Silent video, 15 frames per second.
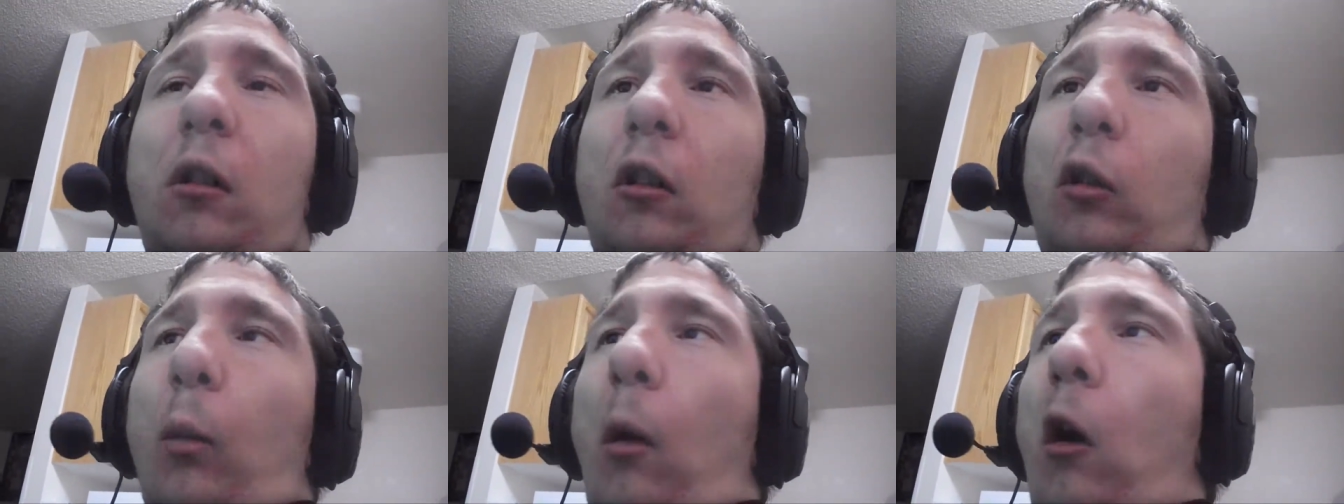
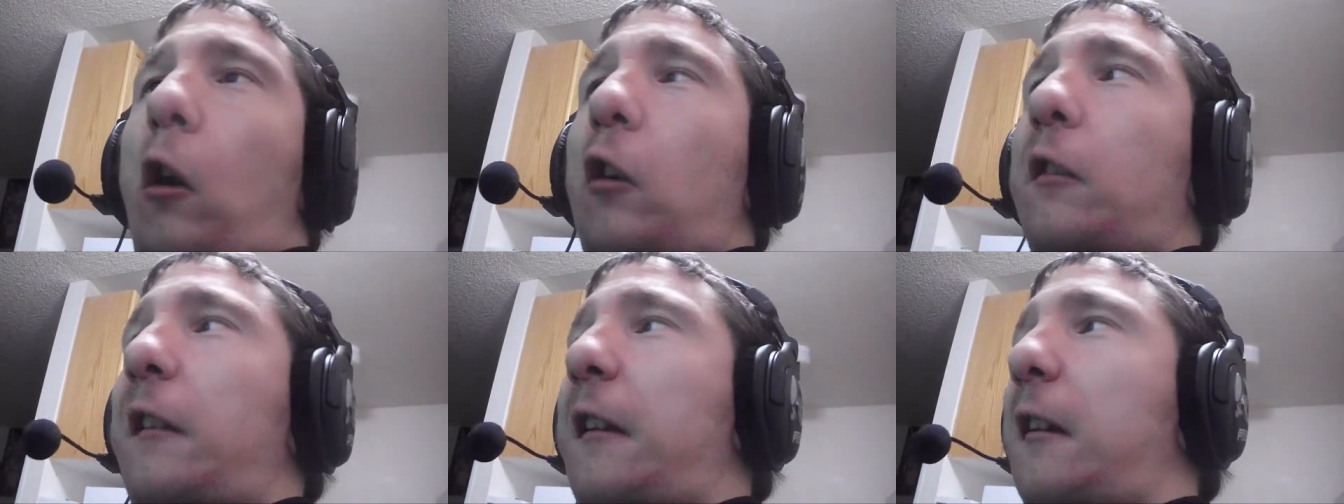
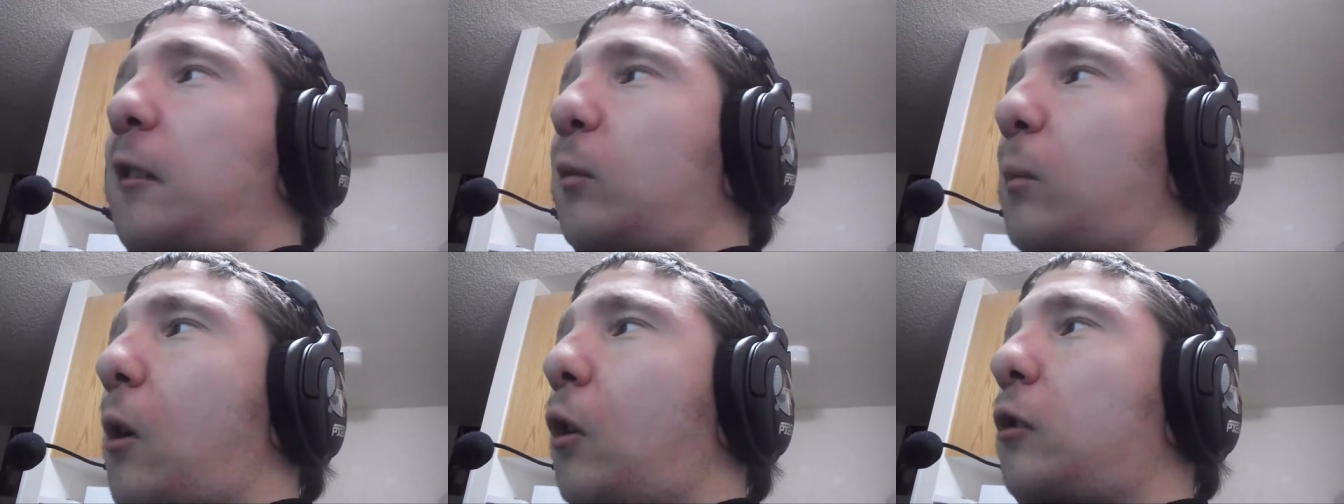Tomorrow is
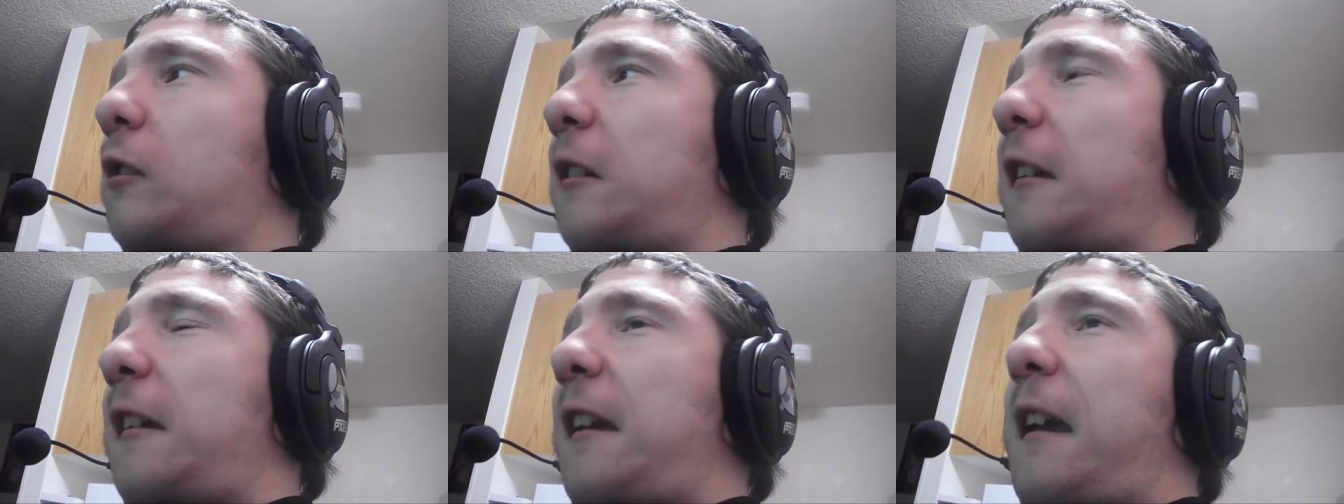
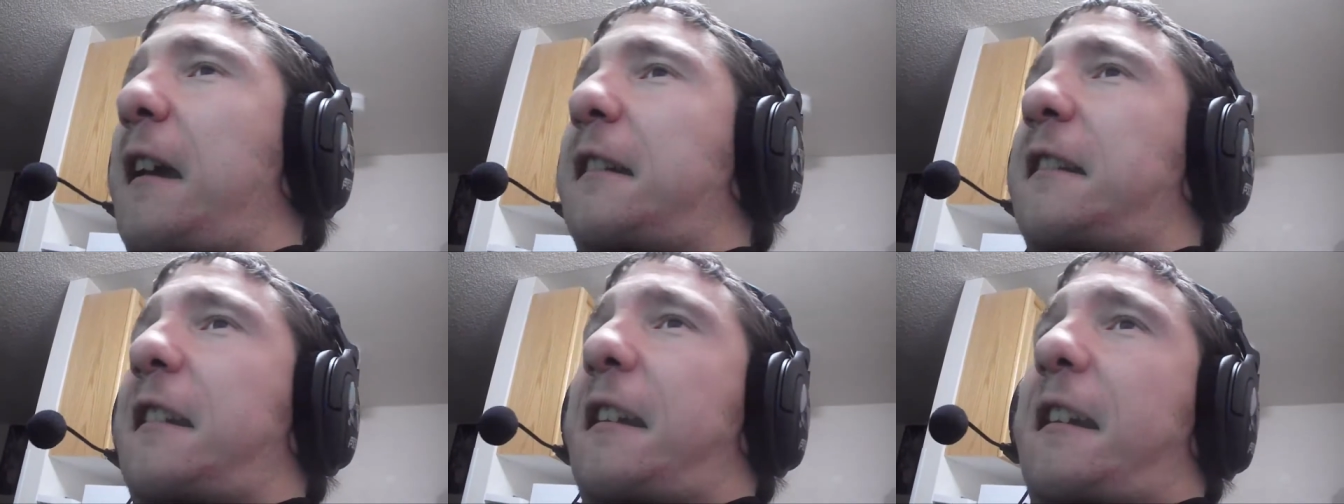mostly
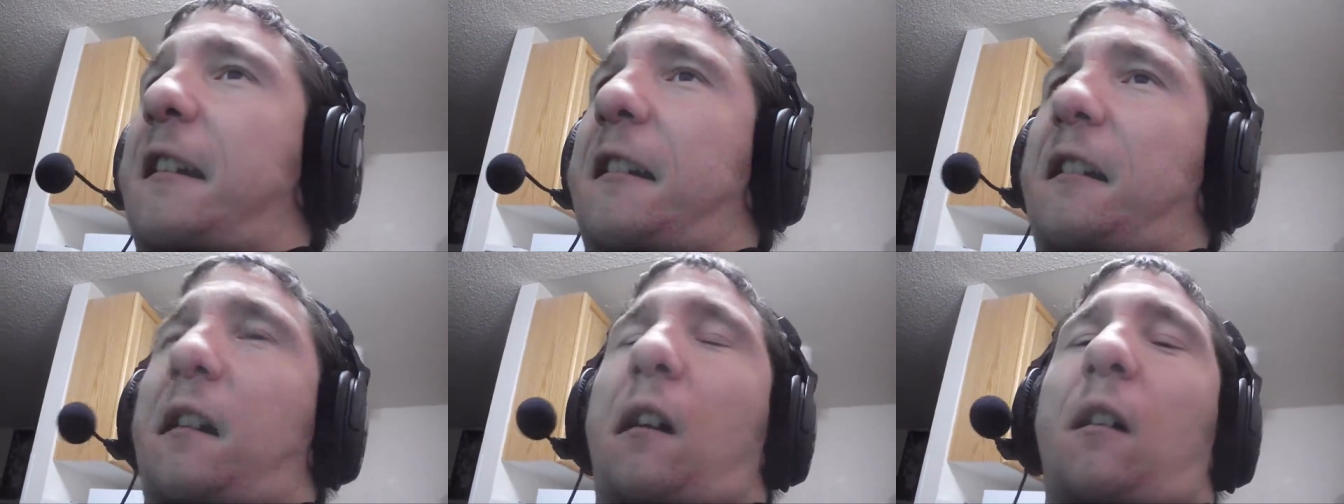
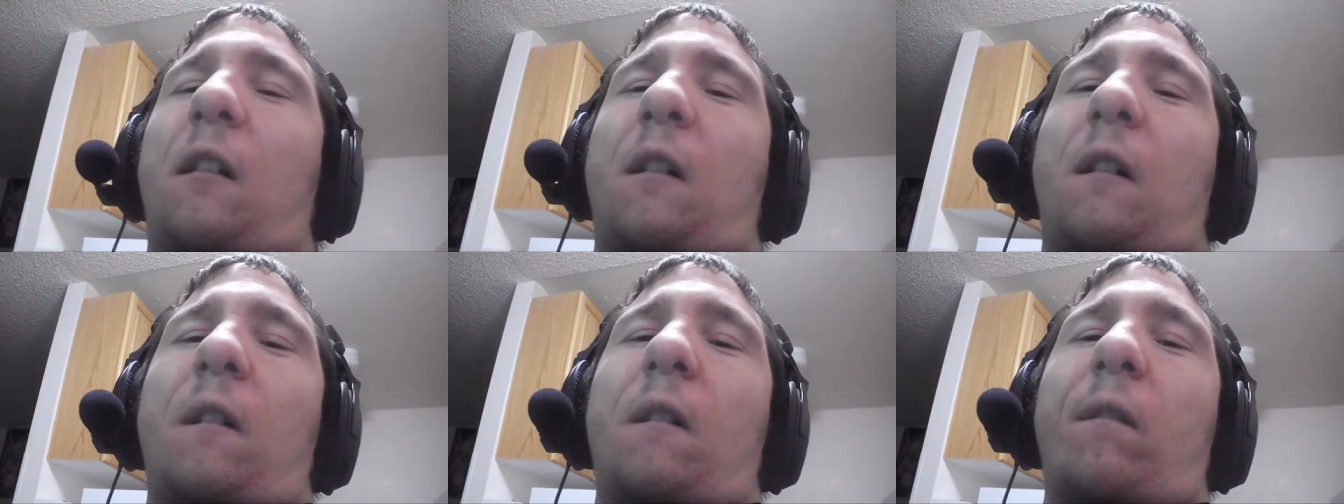editing
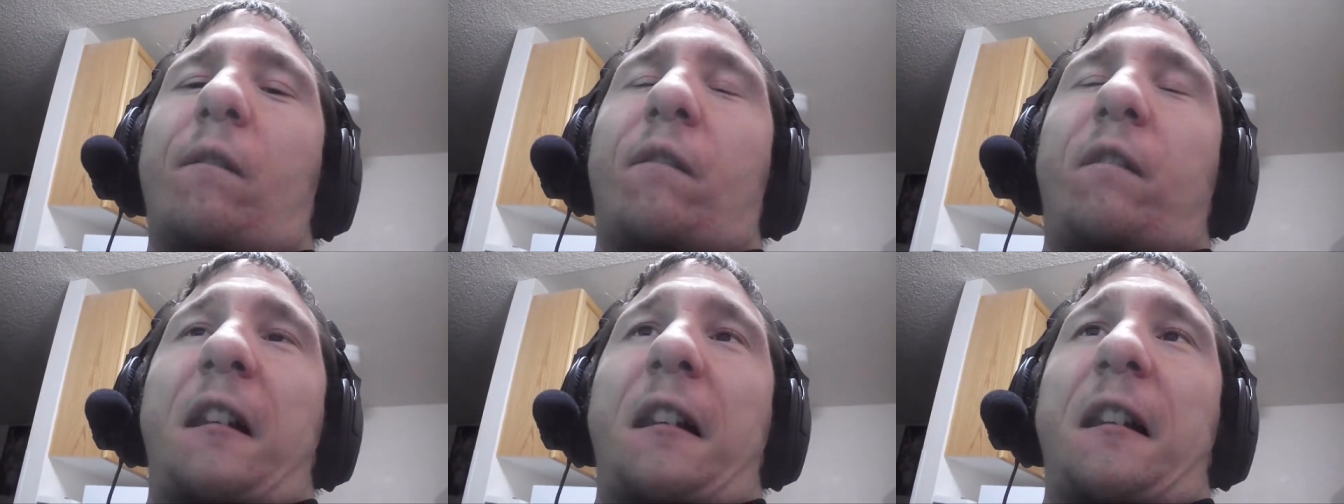
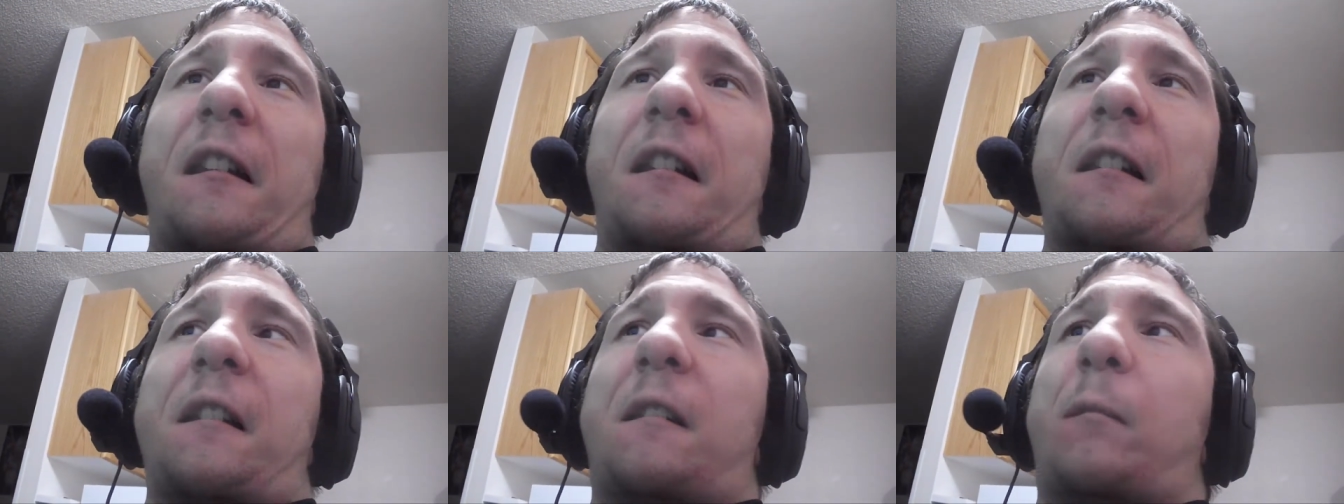of
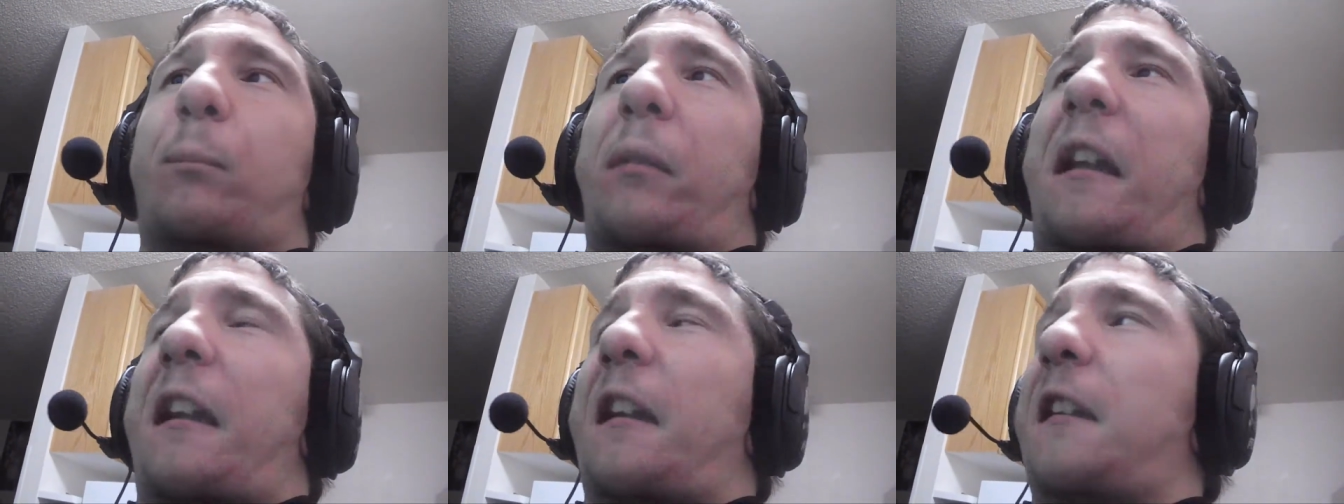these
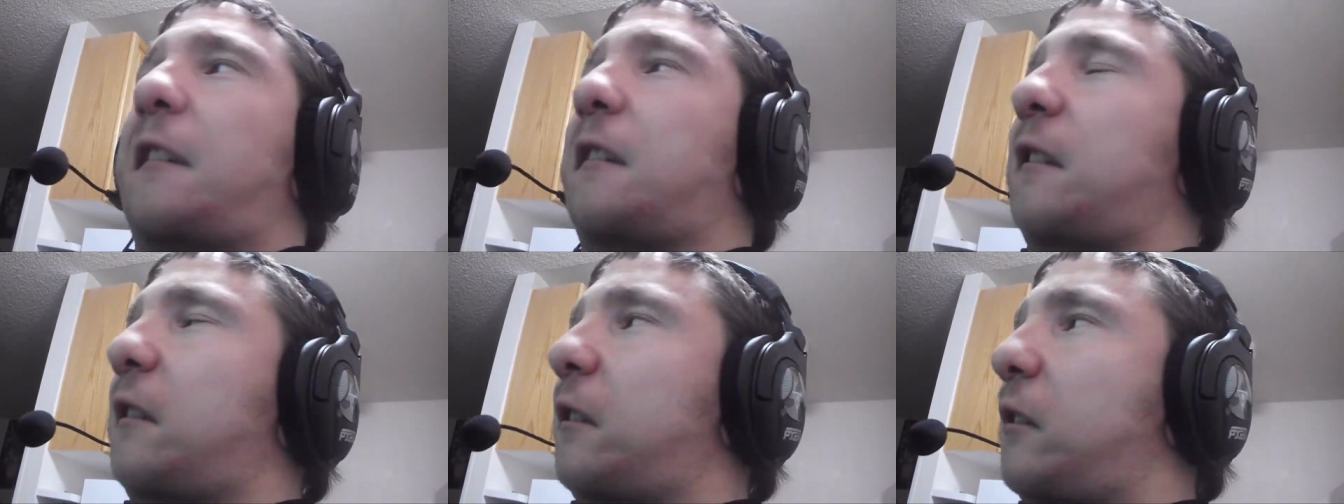
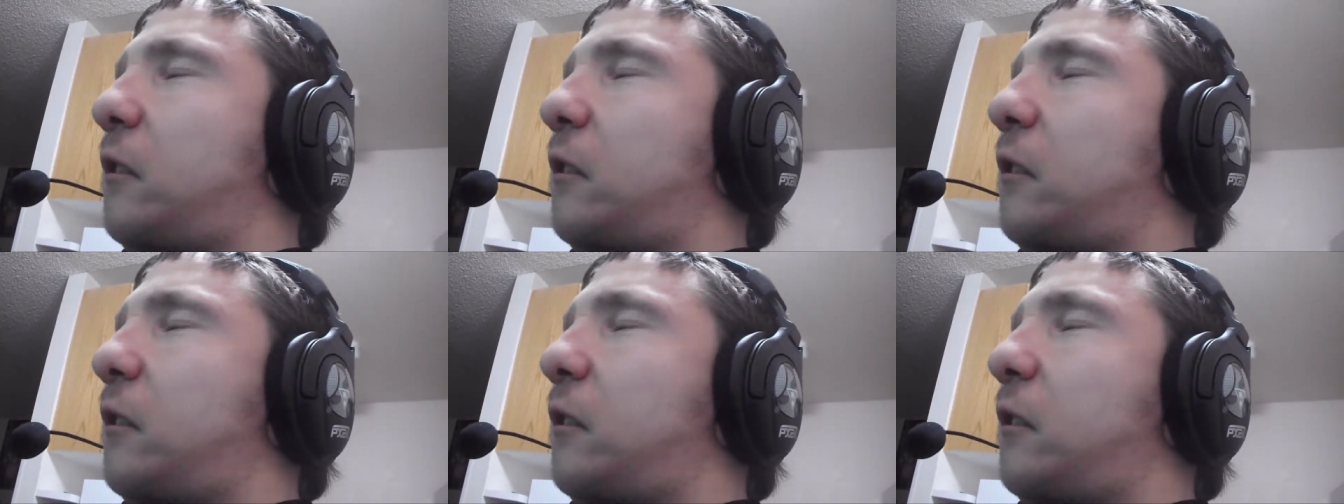past,